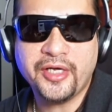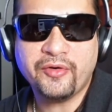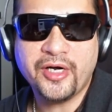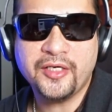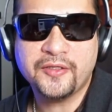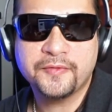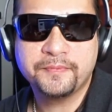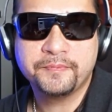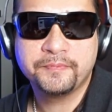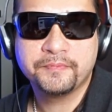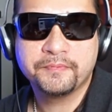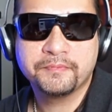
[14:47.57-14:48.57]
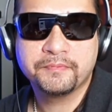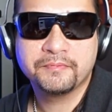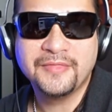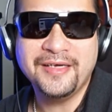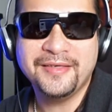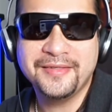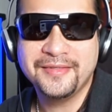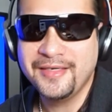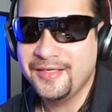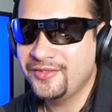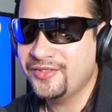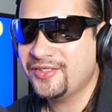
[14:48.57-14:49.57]
right?
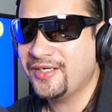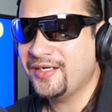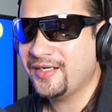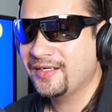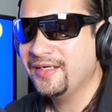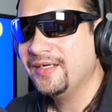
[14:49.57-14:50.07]
Just kidding.